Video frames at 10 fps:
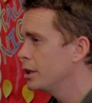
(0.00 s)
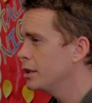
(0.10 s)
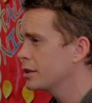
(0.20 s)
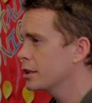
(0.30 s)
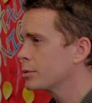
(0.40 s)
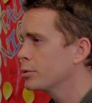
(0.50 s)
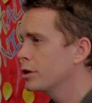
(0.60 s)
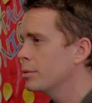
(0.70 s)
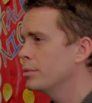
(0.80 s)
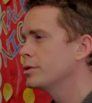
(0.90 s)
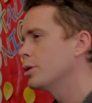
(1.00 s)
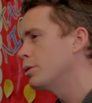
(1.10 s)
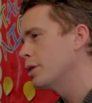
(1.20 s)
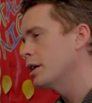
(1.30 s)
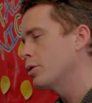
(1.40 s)
mini assessment with them. So
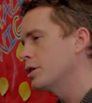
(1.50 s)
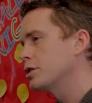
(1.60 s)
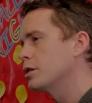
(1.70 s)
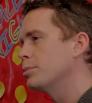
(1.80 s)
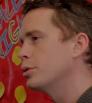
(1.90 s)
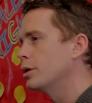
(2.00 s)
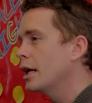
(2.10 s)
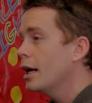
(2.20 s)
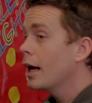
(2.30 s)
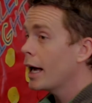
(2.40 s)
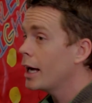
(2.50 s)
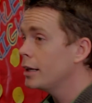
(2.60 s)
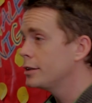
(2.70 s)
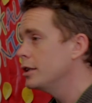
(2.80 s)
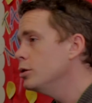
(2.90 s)
I'll write a question on the board.
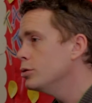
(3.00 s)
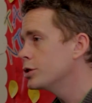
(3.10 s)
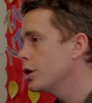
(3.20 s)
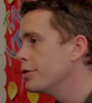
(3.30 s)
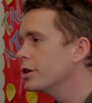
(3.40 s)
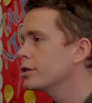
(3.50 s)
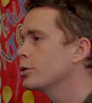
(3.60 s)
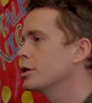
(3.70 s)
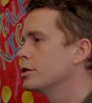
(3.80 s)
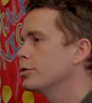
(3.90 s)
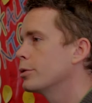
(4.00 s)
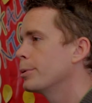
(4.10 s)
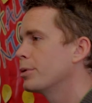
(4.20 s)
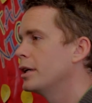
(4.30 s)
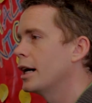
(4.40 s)
Hey, can you solve this question for
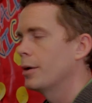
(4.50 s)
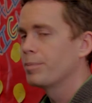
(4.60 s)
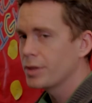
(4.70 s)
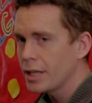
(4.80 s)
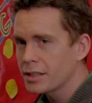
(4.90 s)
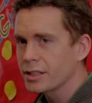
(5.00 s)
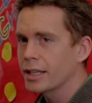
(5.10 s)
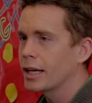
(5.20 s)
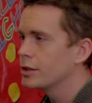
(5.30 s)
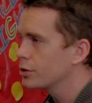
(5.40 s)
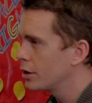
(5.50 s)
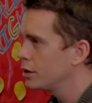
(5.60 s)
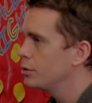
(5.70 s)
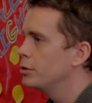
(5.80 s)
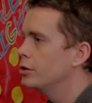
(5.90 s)
me right now? Yes, I can, so
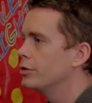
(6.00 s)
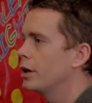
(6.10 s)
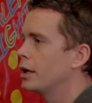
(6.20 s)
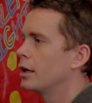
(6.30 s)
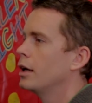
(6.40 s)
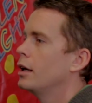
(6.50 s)
then you move on.